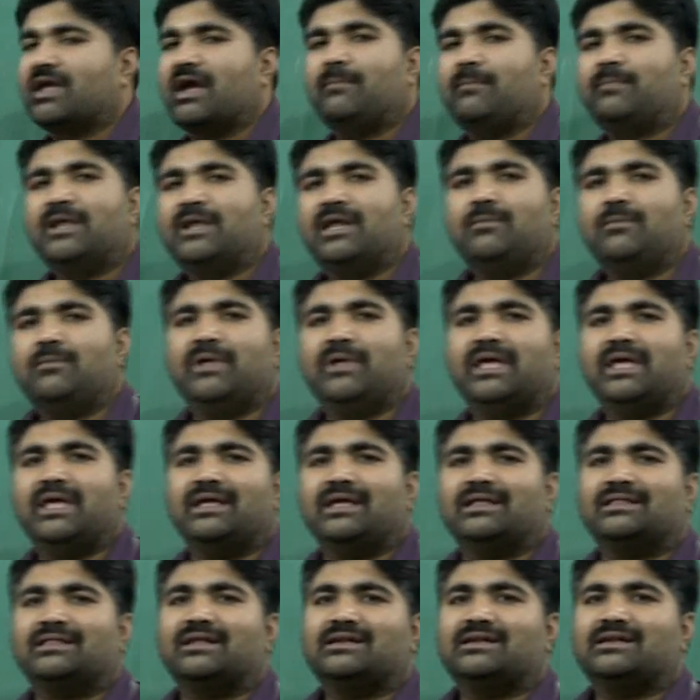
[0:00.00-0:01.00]
capital
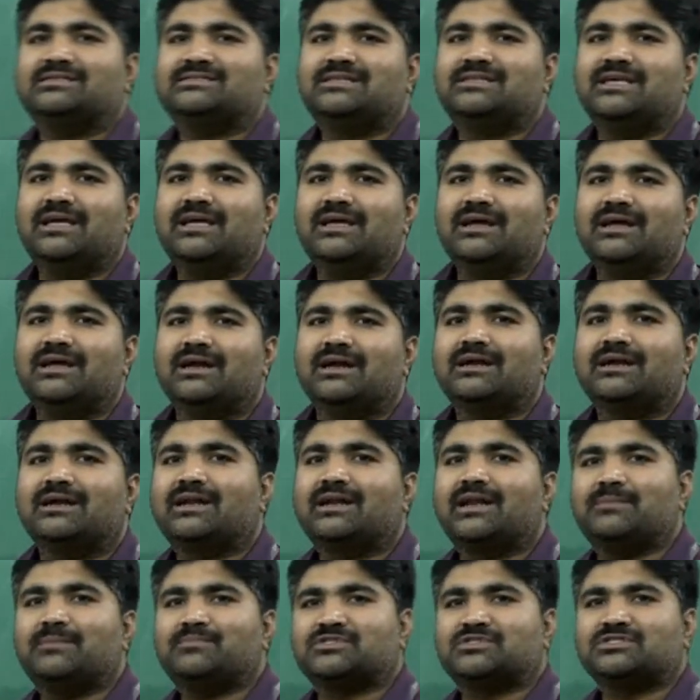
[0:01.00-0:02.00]
Pi, that is the
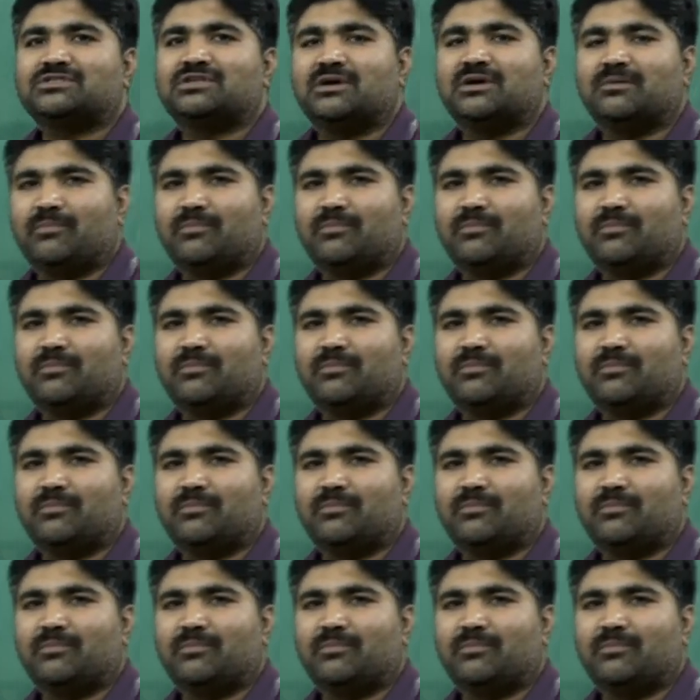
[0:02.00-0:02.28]
trips